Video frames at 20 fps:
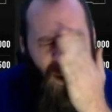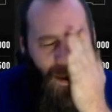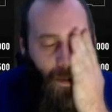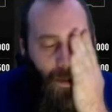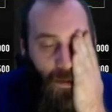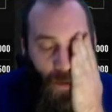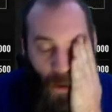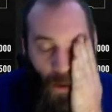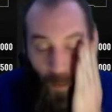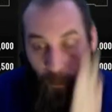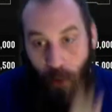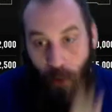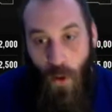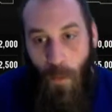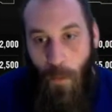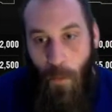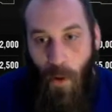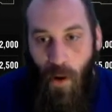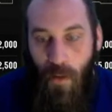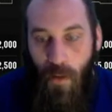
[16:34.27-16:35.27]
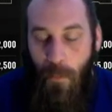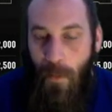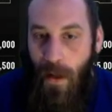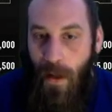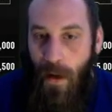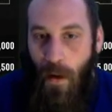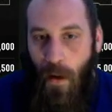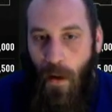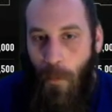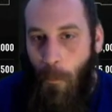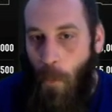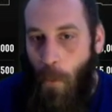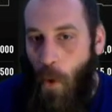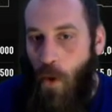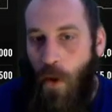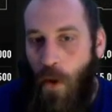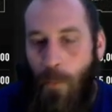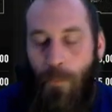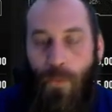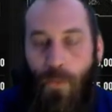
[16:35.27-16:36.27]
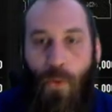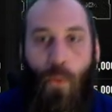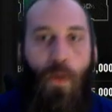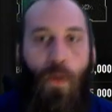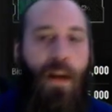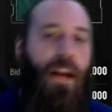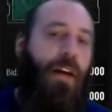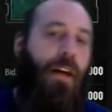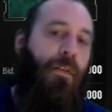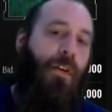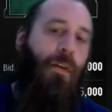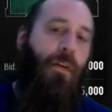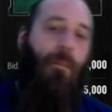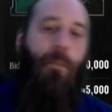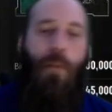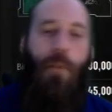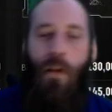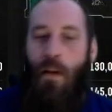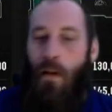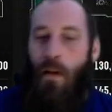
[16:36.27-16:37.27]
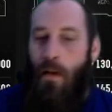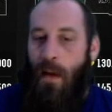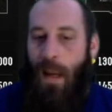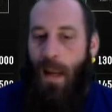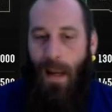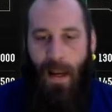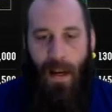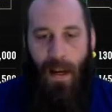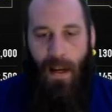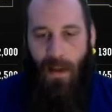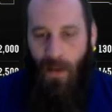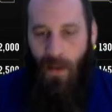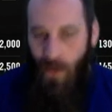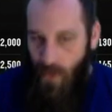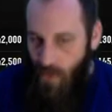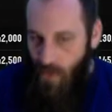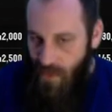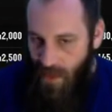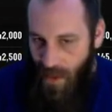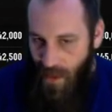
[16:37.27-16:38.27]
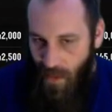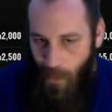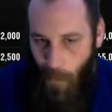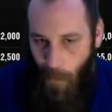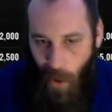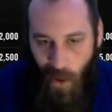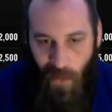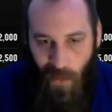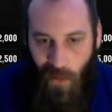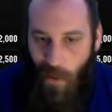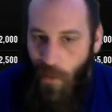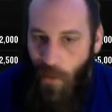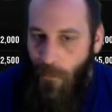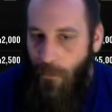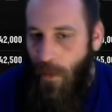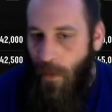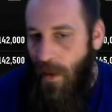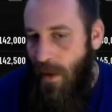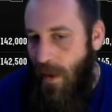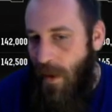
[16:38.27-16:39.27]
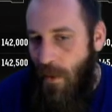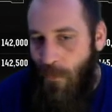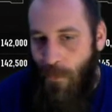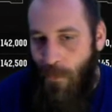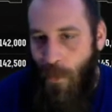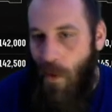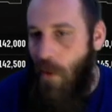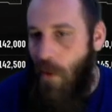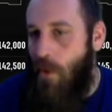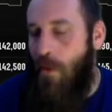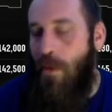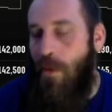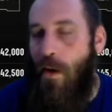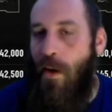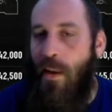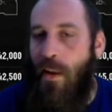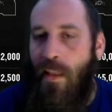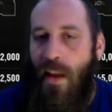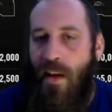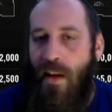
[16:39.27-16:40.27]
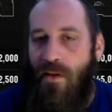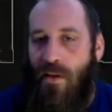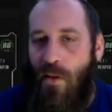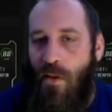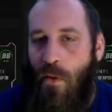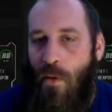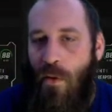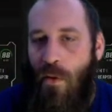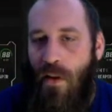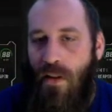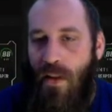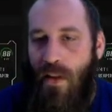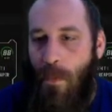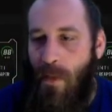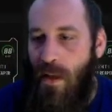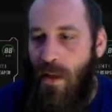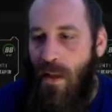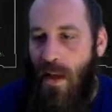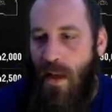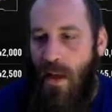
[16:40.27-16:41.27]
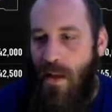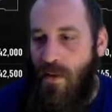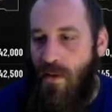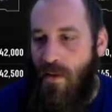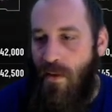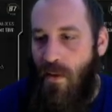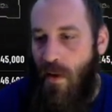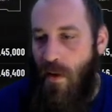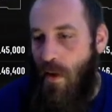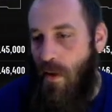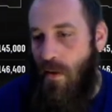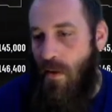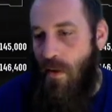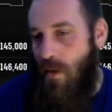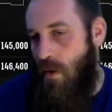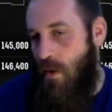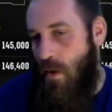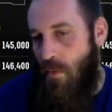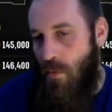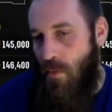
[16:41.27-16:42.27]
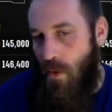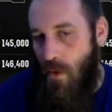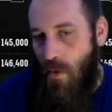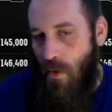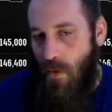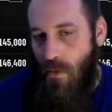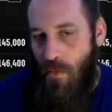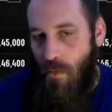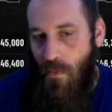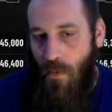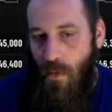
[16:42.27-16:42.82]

So if you'd have bought them there and bought up 3 of them and you sell them all off right now for 130,000 coins, that's, you're